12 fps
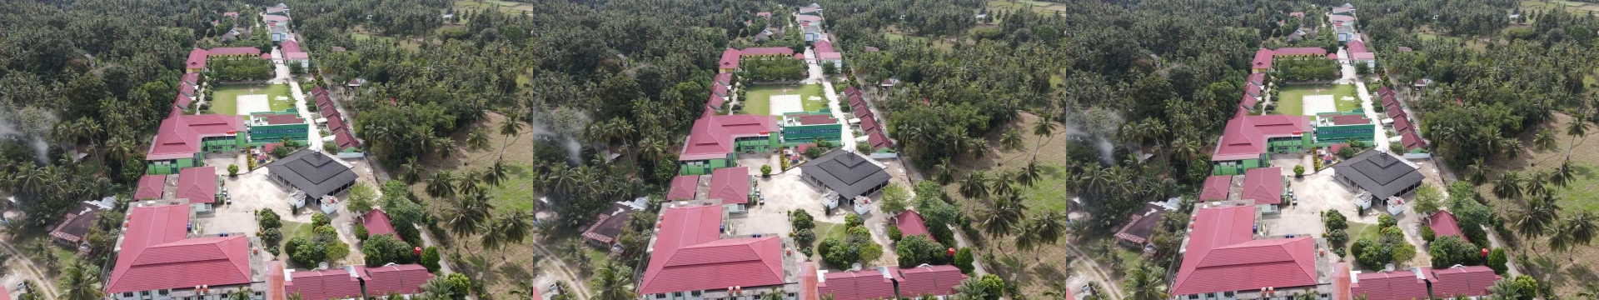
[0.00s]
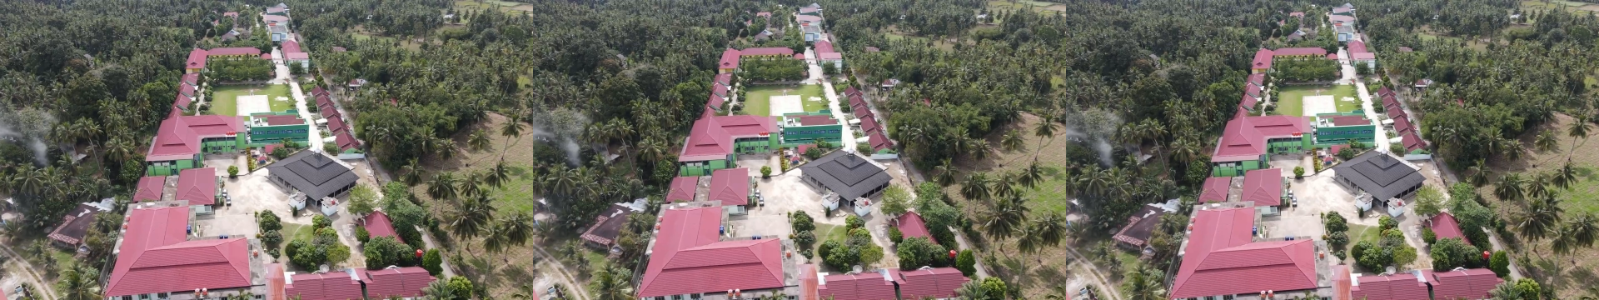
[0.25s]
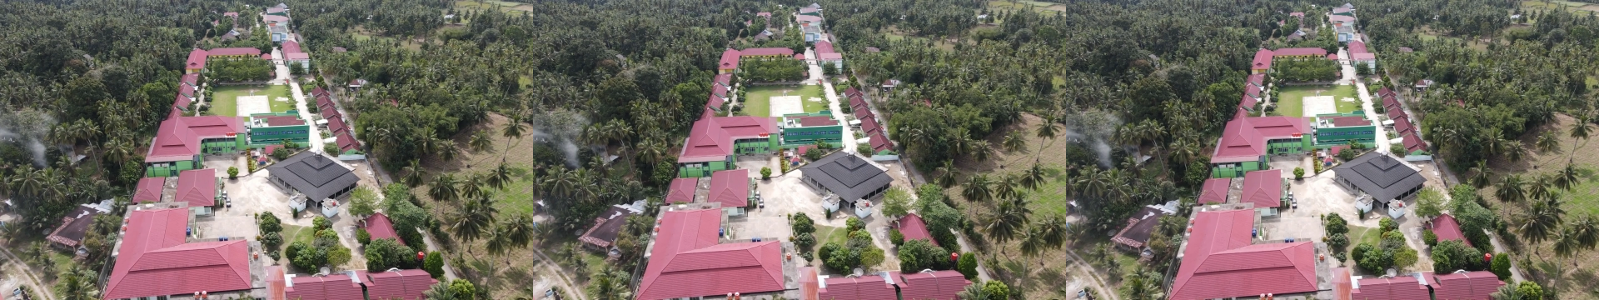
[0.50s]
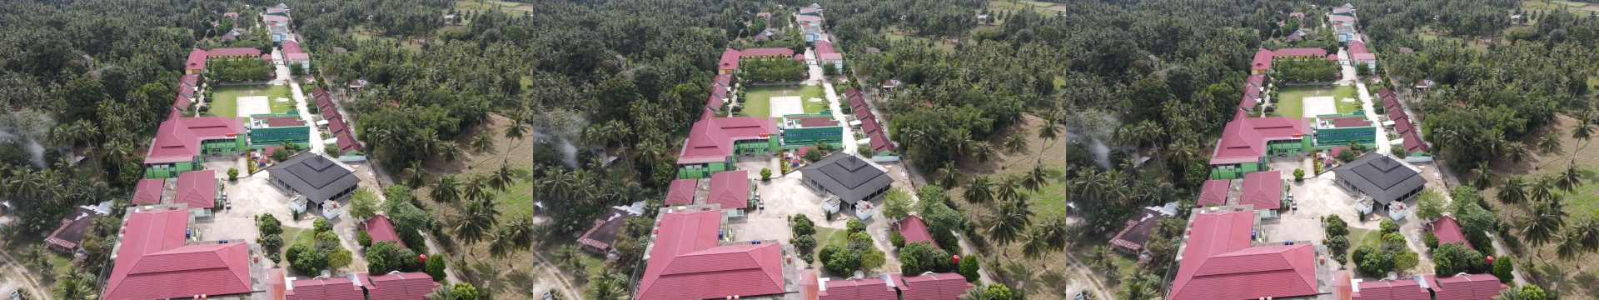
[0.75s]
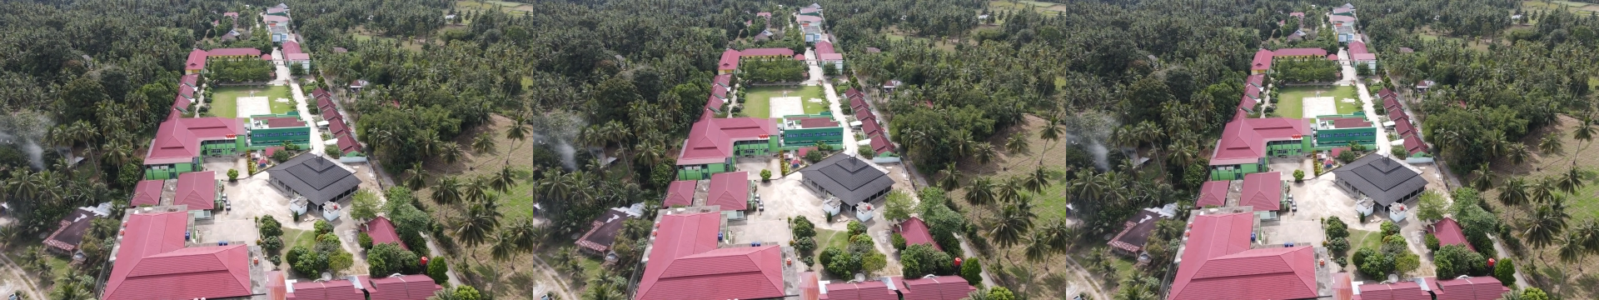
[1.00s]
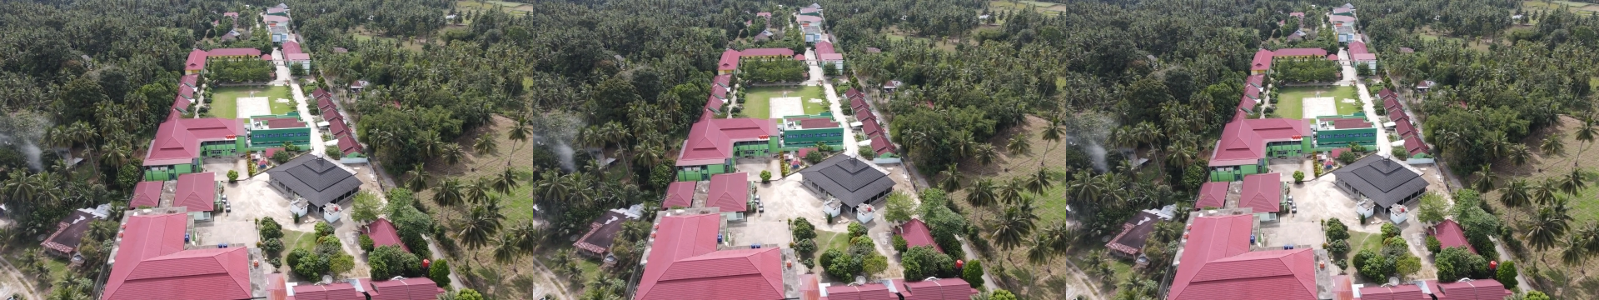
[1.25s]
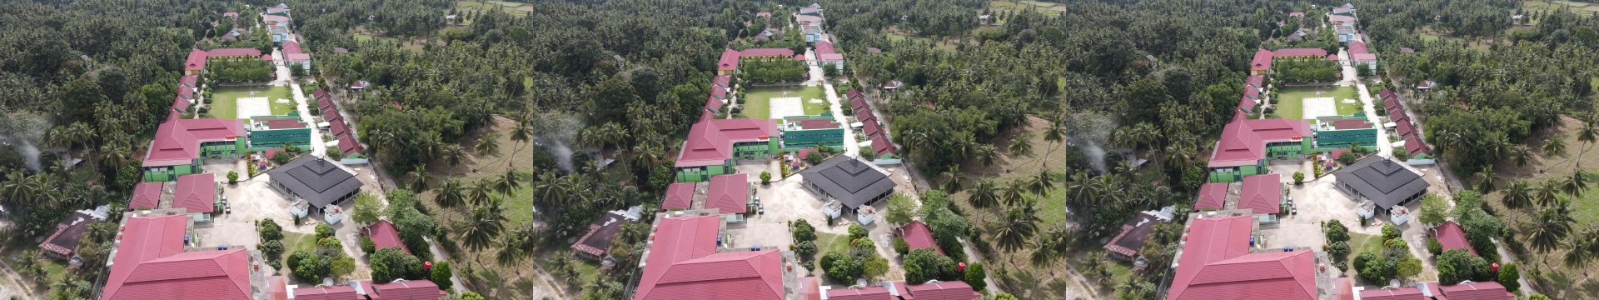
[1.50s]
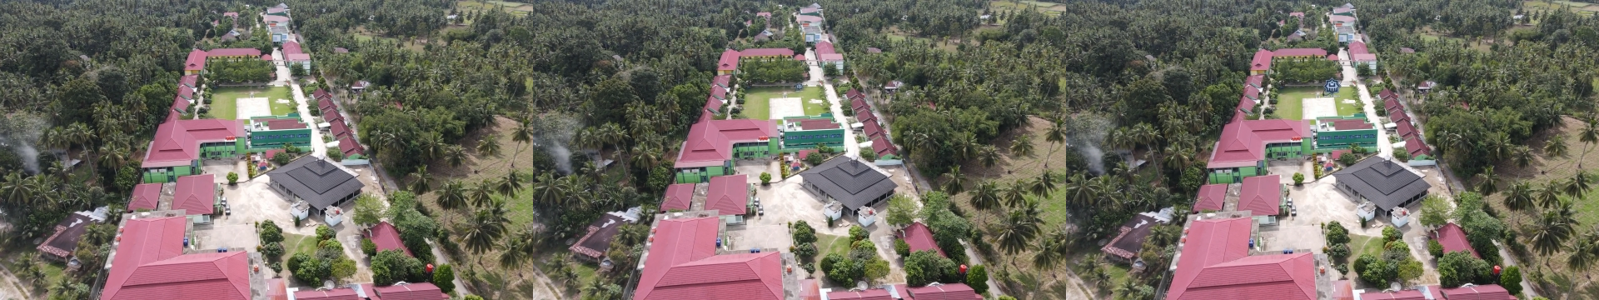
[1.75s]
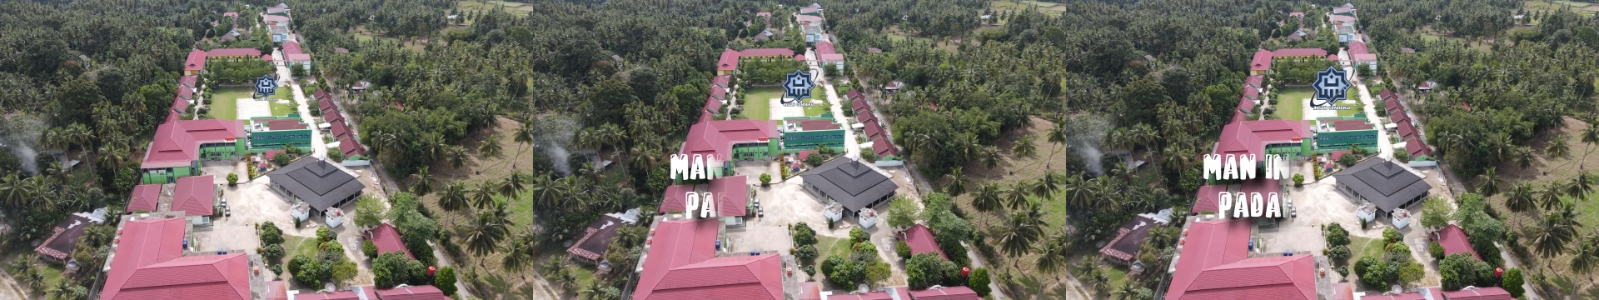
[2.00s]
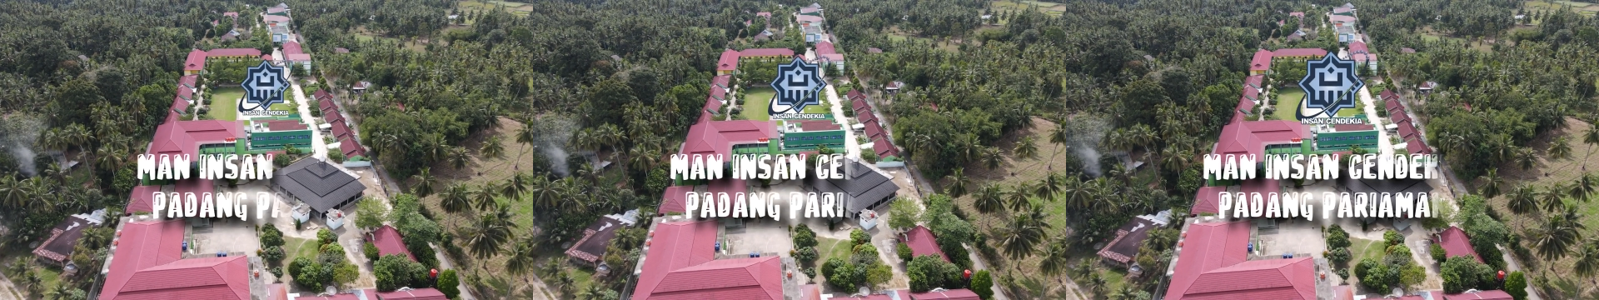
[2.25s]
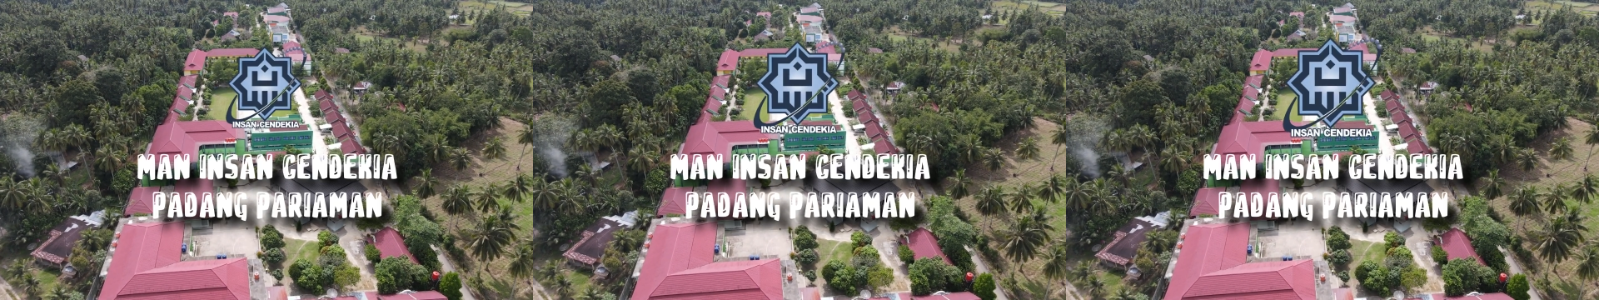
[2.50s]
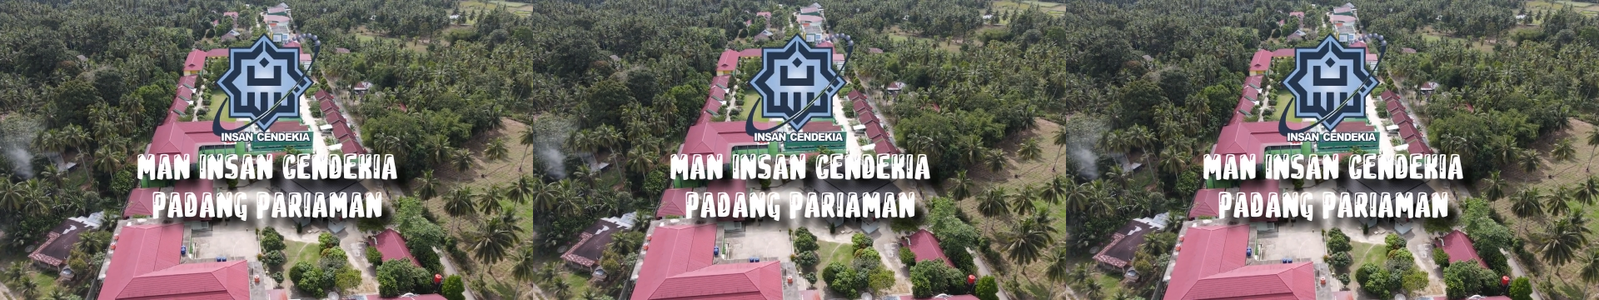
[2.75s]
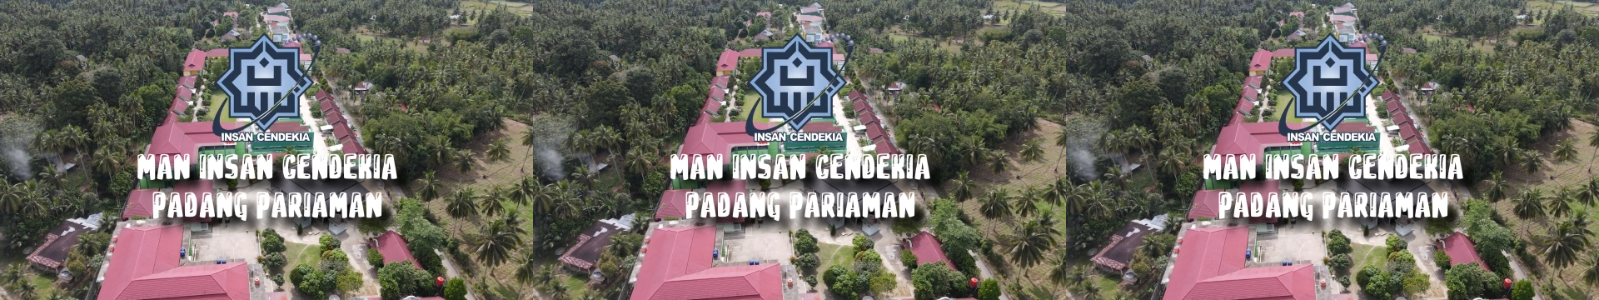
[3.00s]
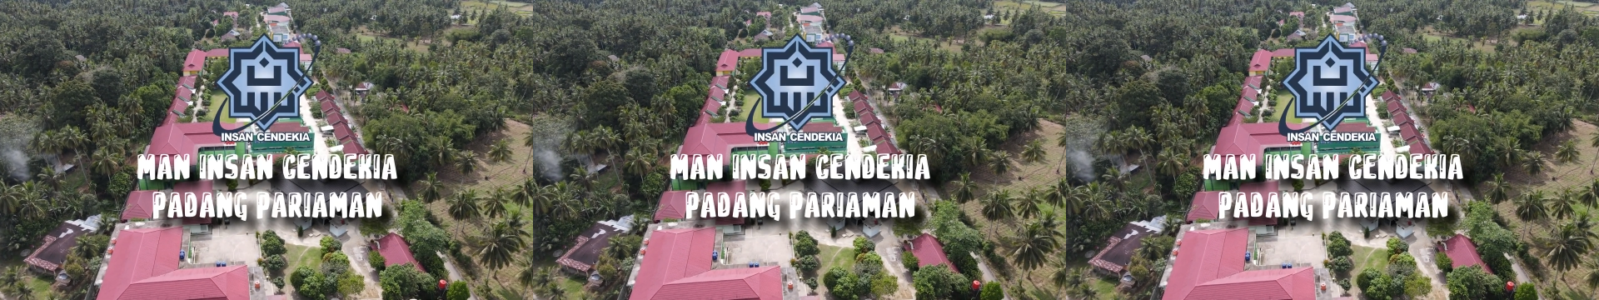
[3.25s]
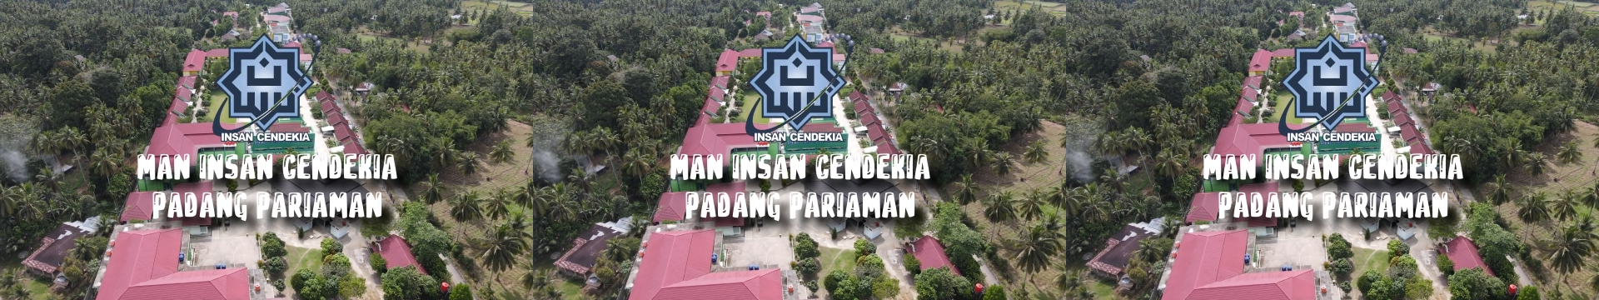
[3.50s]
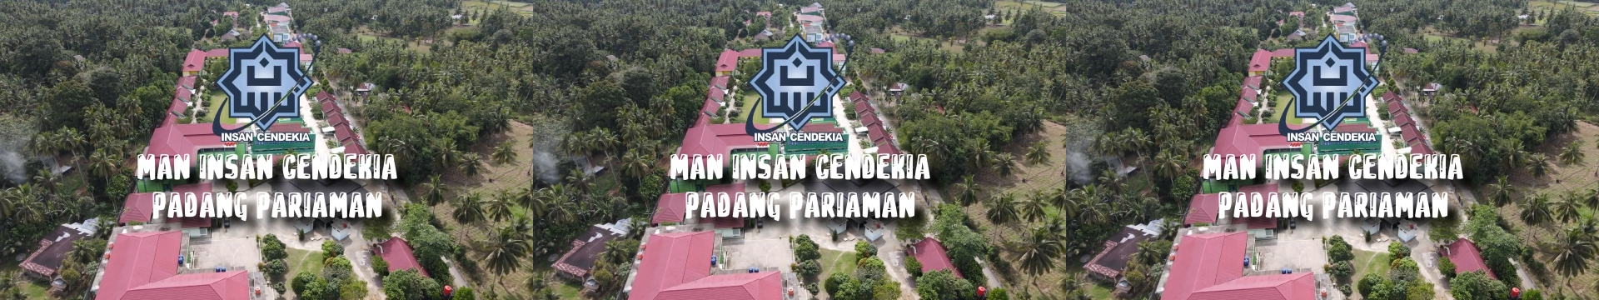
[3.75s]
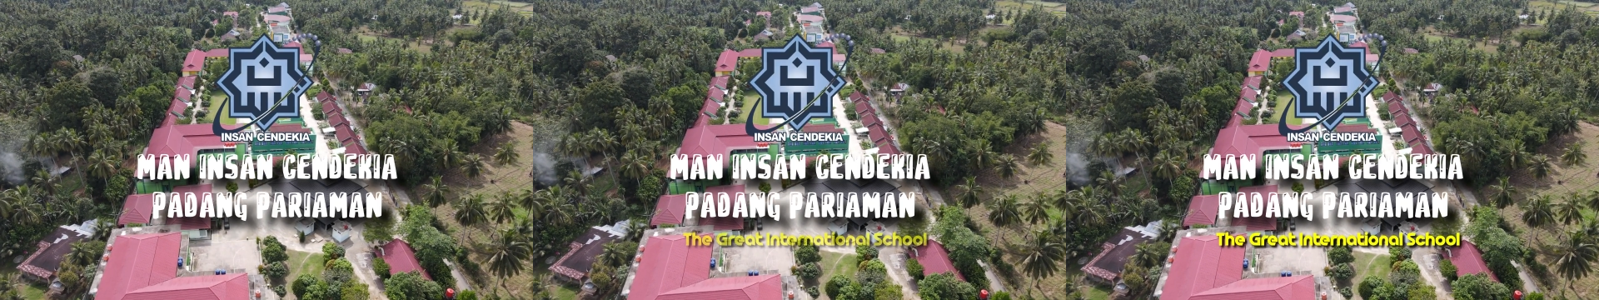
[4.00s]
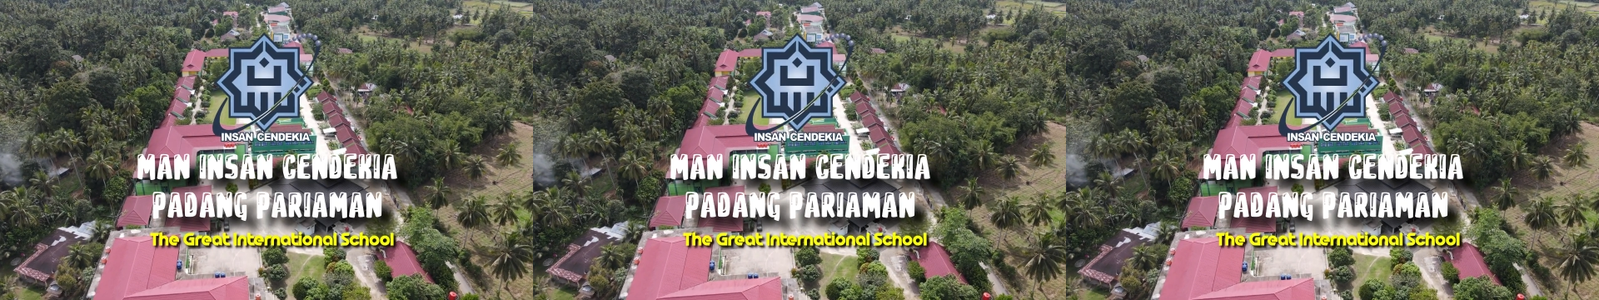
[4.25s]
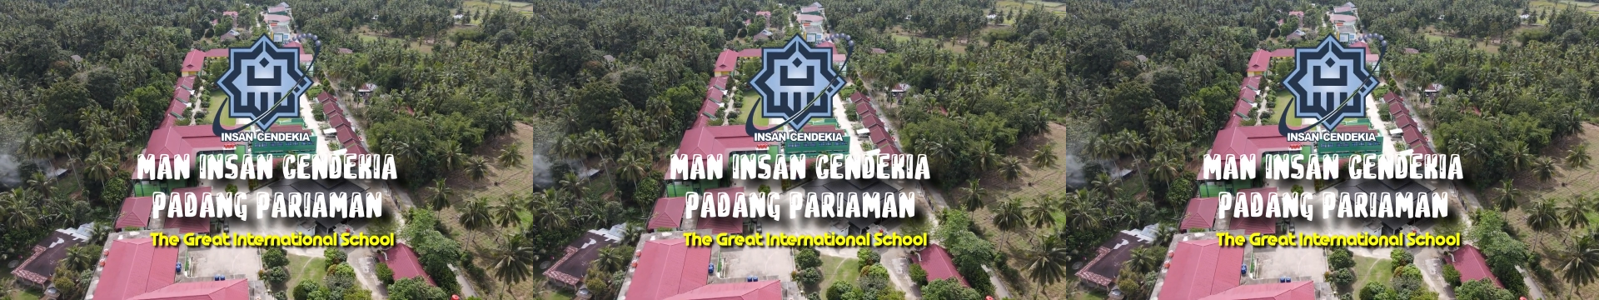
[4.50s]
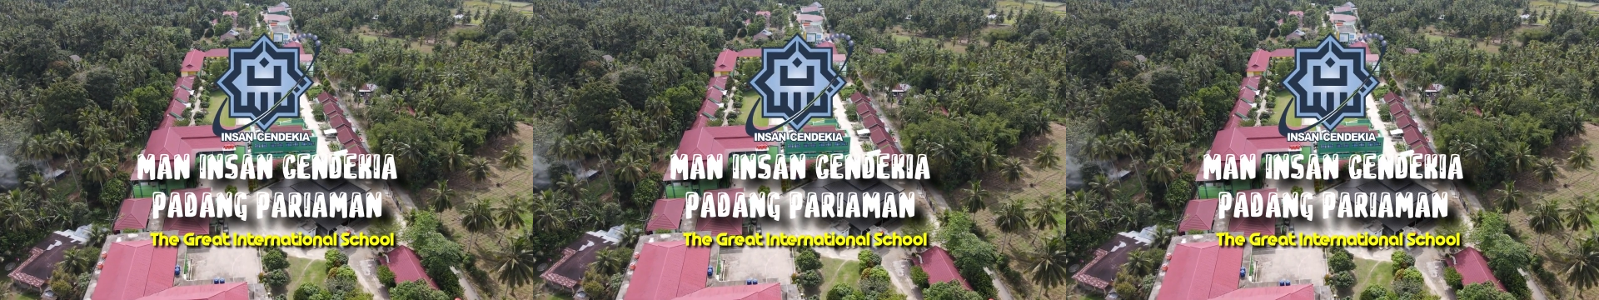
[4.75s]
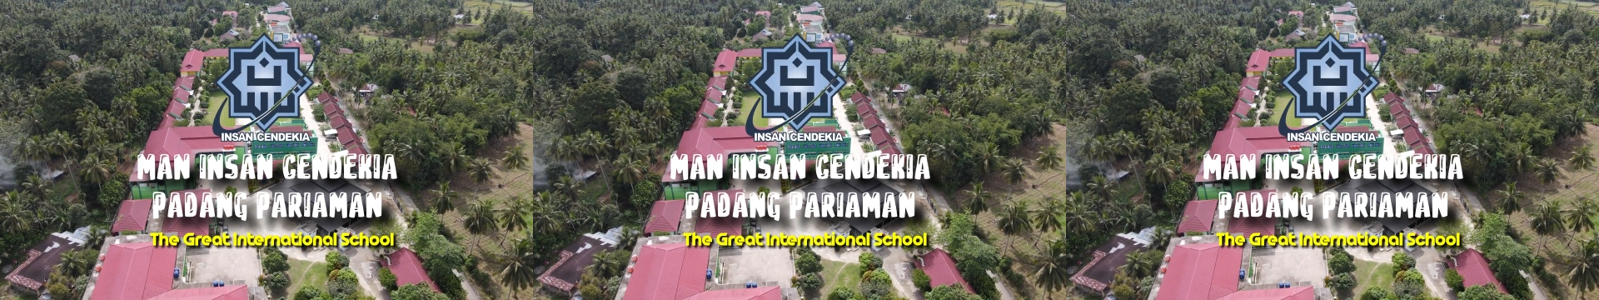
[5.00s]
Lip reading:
No face is visible, so there are no lips to read.